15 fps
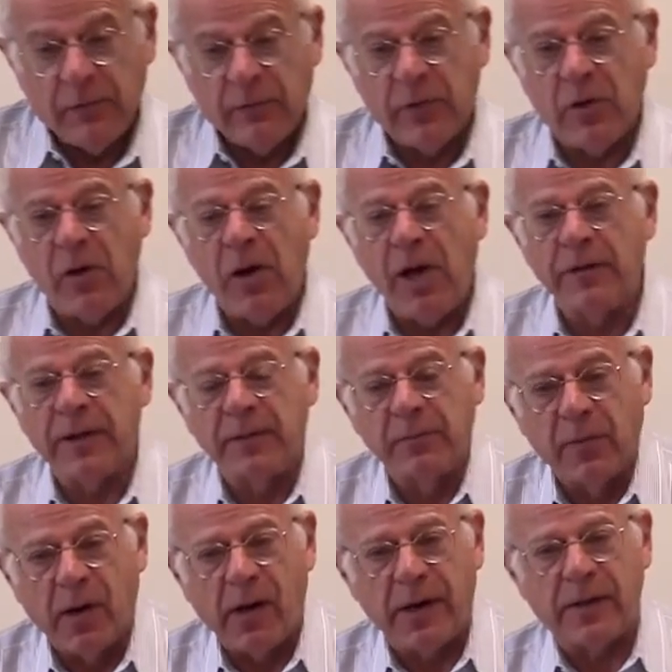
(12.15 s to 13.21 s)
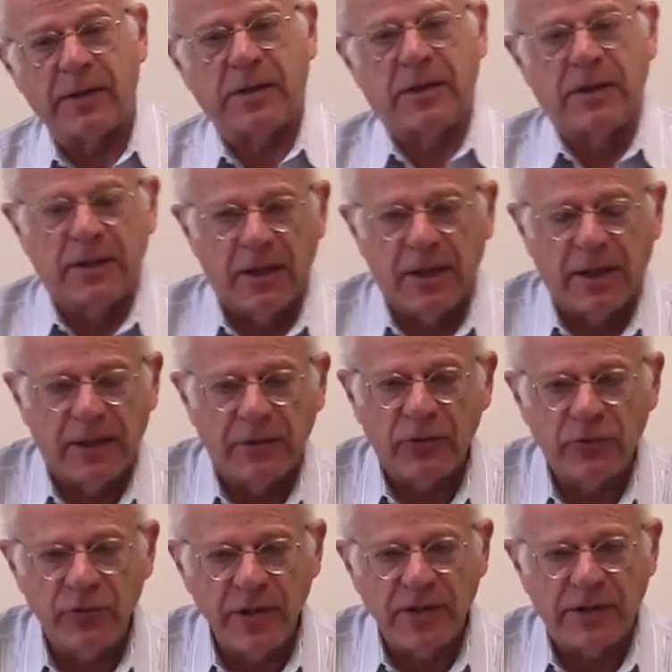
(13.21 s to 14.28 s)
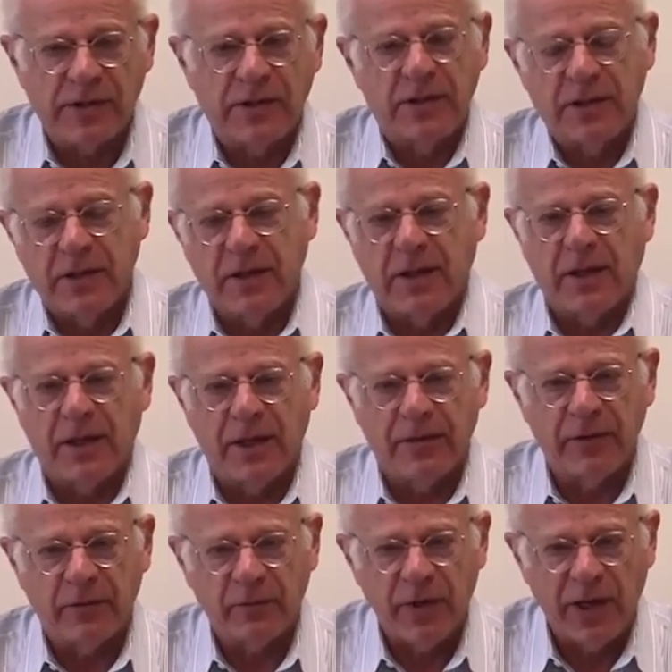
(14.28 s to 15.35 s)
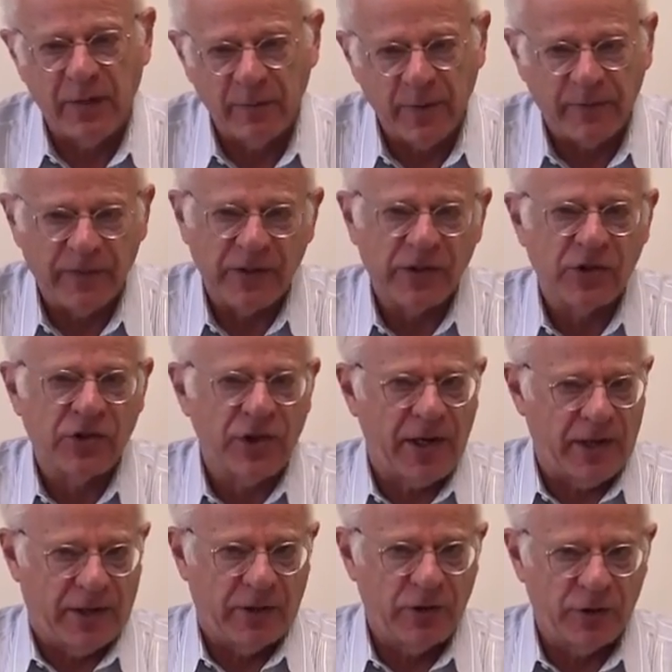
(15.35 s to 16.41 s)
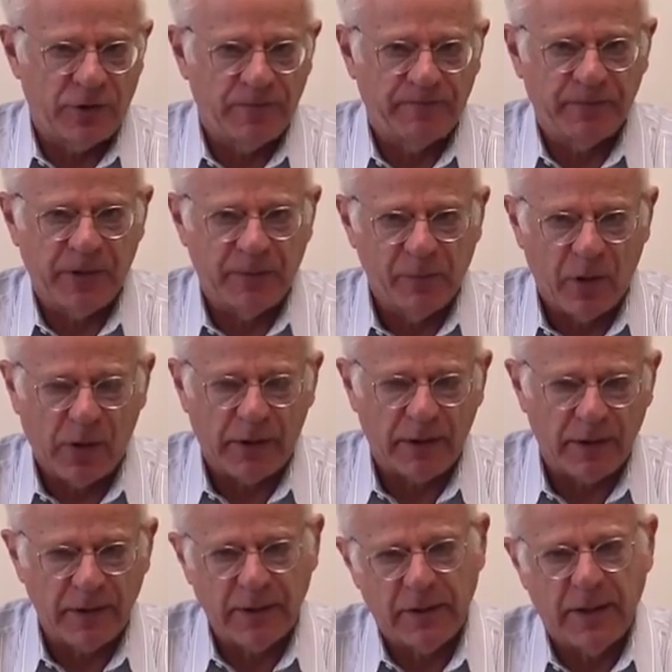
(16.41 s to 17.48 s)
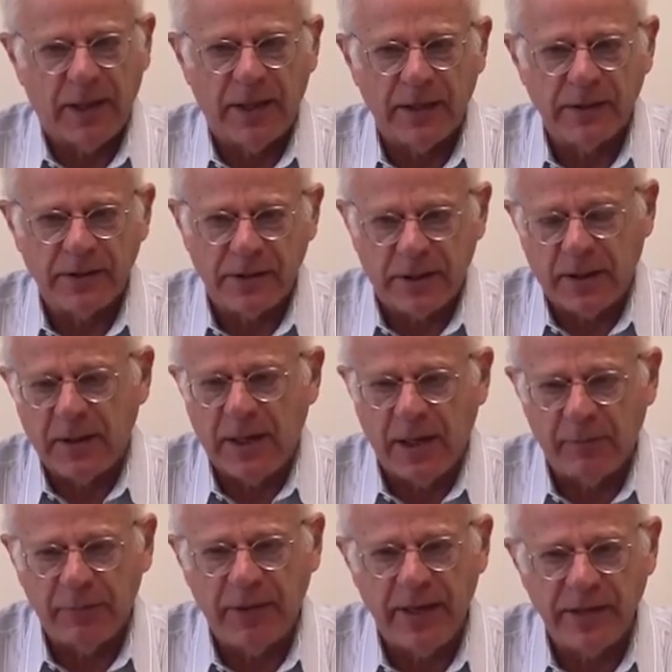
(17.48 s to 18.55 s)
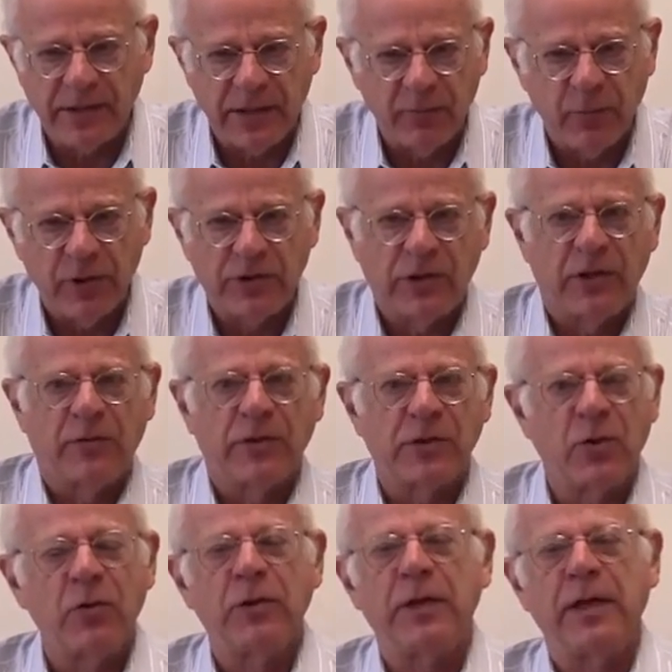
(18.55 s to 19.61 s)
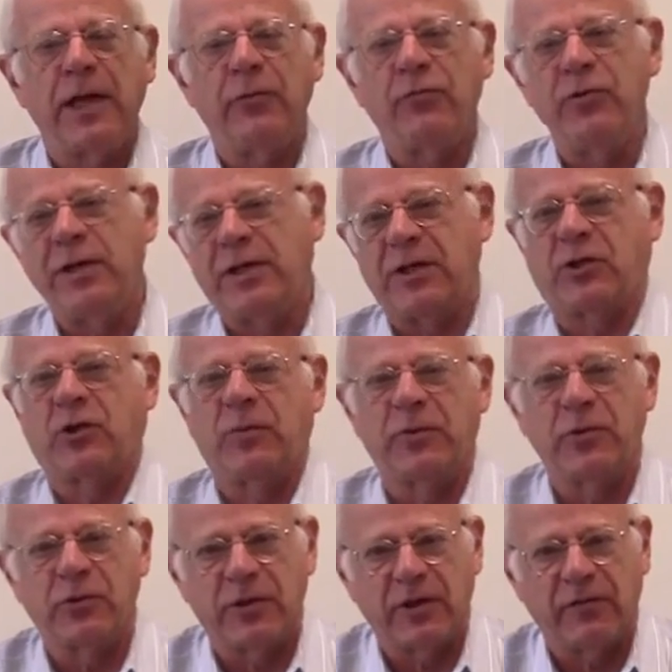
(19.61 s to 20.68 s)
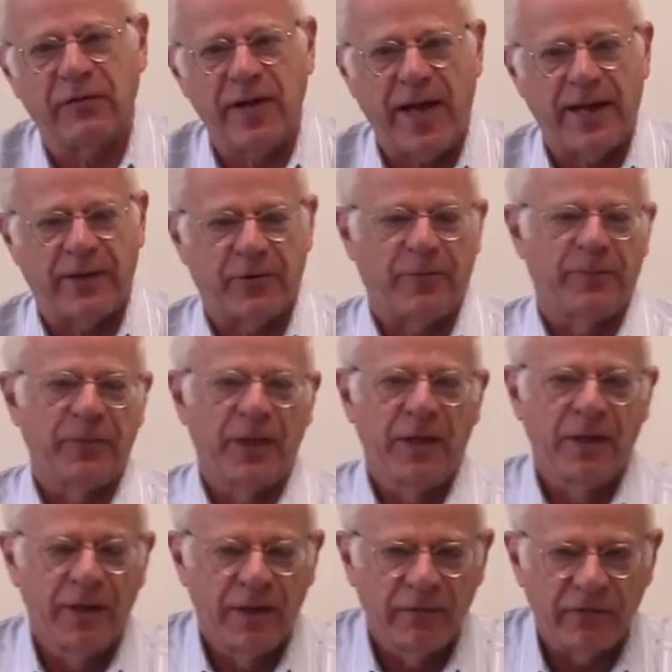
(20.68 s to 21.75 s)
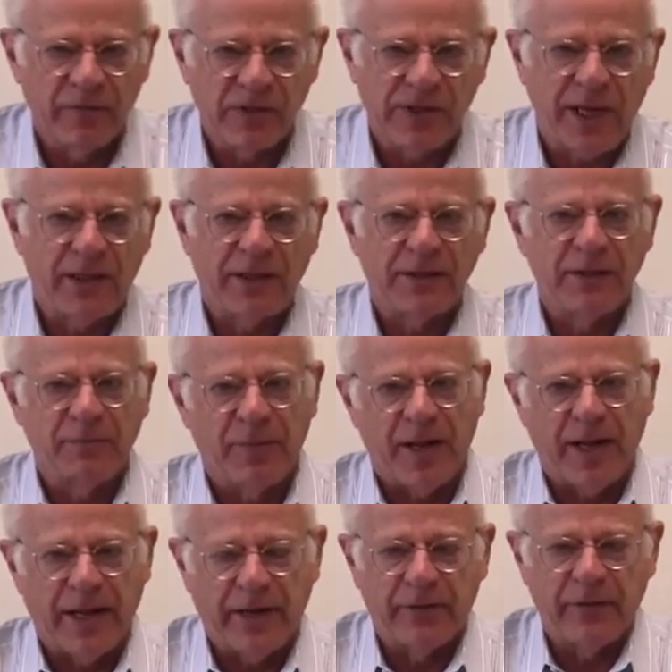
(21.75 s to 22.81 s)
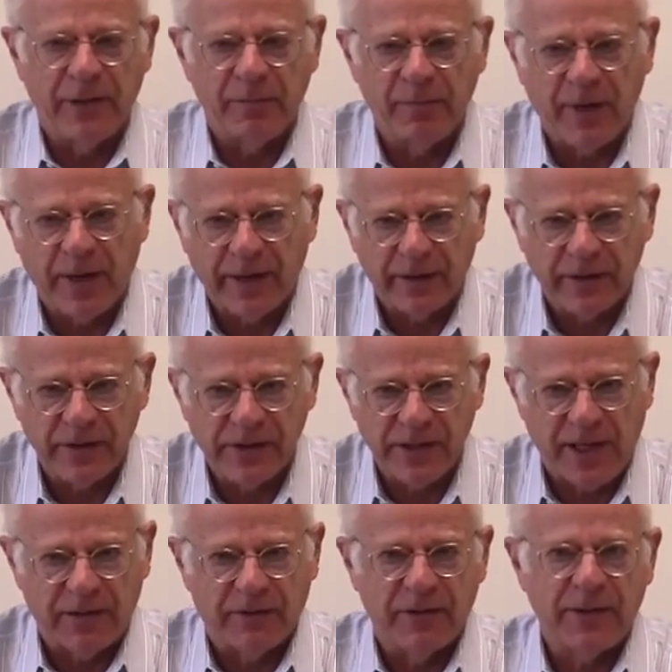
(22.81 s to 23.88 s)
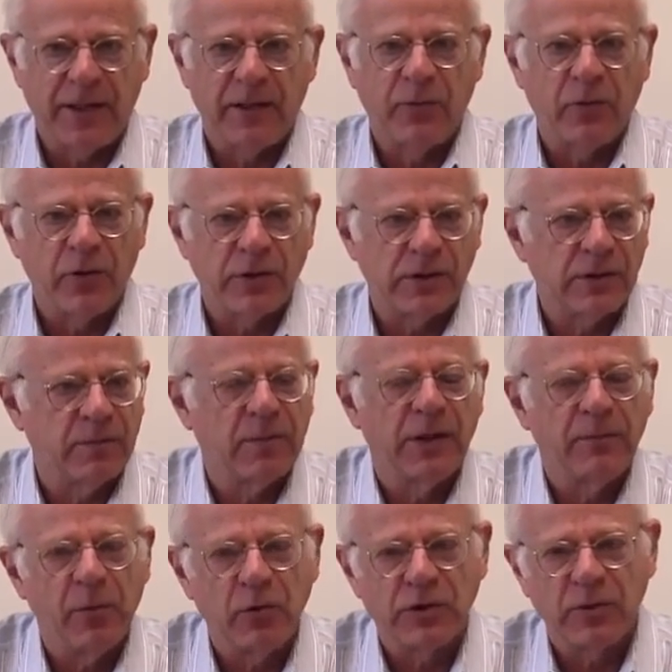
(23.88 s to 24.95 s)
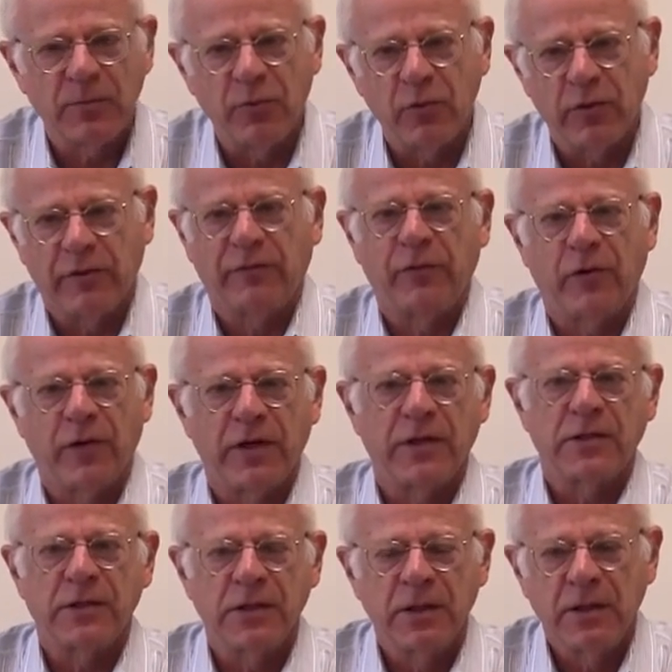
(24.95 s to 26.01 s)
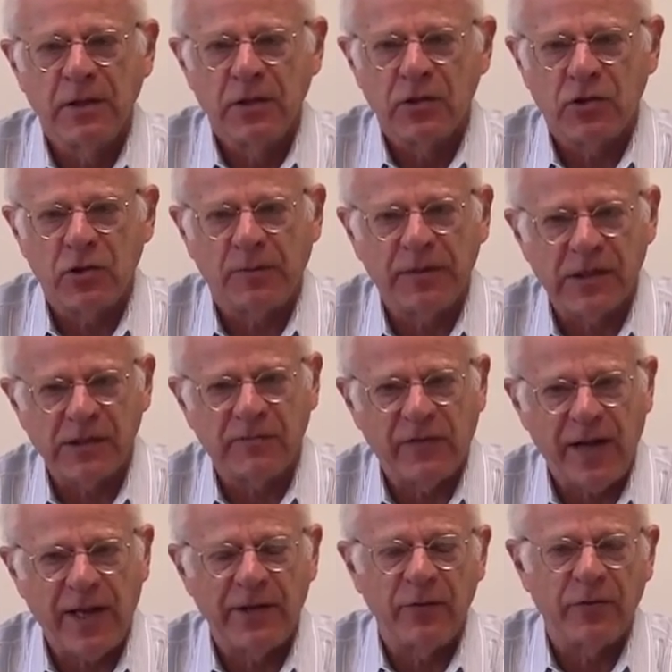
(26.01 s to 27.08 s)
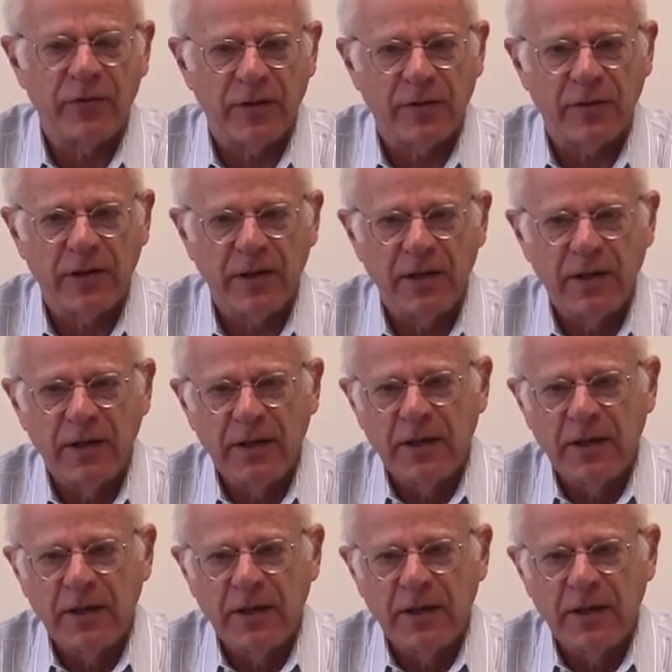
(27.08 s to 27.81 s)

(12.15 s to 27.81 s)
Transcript: Recall that Marx treats the realm of exchange, the market, as a place in which there is only a redistribution of value from seller to buyer and buyer to seller. In other words, and most important for his surplus value theory,